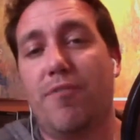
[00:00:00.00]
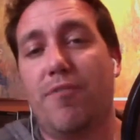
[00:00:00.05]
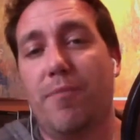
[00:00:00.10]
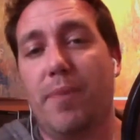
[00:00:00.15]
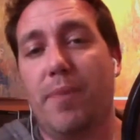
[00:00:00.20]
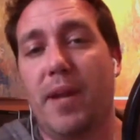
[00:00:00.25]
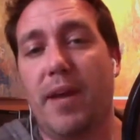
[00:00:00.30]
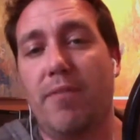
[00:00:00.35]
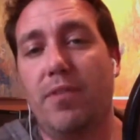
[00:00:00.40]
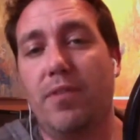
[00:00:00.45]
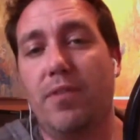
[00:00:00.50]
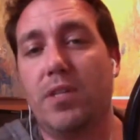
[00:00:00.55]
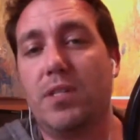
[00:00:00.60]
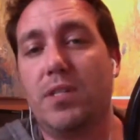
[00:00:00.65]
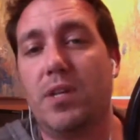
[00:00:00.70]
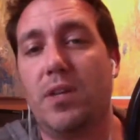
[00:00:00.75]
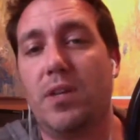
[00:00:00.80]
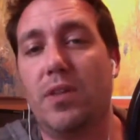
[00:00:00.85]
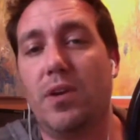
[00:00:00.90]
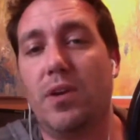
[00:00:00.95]
but I've looked
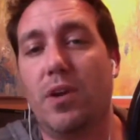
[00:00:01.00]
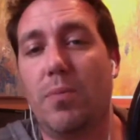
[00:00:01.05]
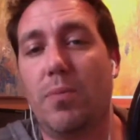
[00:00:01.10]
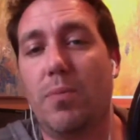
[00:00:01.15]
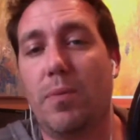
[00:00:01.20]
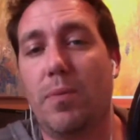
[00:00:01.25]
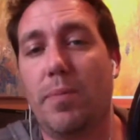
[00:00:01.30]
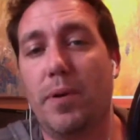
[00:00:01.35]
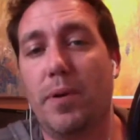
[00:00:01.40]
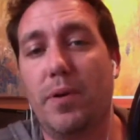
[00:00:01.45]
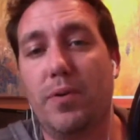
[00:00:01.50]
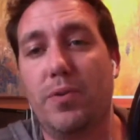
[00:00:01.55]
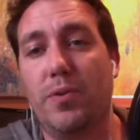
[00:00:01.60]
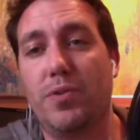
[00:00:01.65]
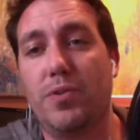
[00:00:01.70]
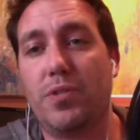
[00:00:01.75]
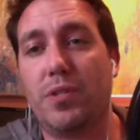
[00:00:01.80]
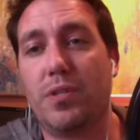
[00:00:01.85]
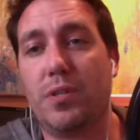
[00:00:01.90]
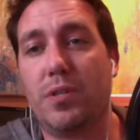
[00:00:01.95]
at their
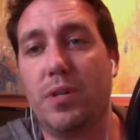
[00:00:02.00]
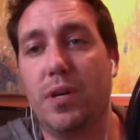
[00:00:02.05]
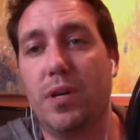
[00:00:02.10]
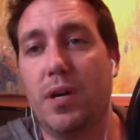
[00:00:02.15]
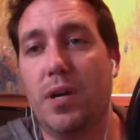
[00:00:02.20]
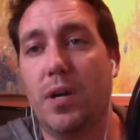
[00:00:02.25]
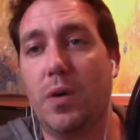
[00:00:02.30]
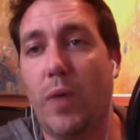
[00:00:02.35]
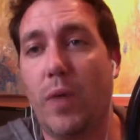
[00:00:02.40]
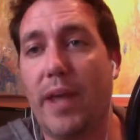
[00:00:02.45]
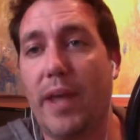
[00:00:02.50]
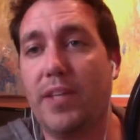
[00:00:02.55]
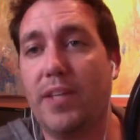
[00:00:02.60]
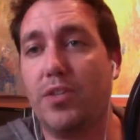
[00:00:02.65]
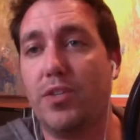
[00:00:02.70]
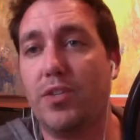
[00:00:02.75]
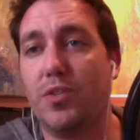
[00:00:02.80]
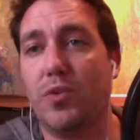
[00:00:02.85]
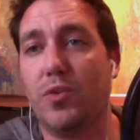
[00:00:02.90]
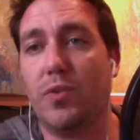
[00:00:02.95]
proposed way
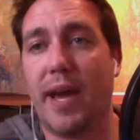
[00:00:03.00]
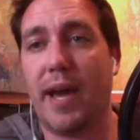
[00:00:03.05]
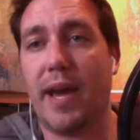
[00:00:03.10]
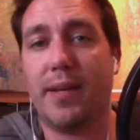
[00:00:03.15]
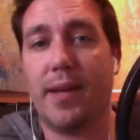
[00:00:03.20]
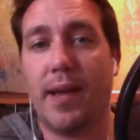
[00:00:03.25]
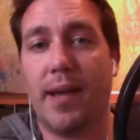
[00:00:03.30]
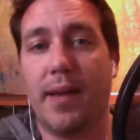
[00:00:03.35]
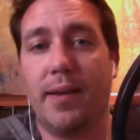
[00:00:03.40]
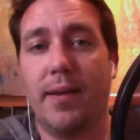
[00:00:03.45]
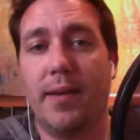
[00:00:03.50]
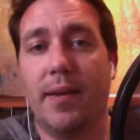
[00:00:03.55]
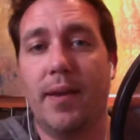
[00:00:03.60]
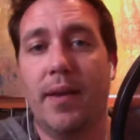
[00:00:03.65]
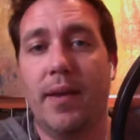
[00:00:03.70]
to do that, and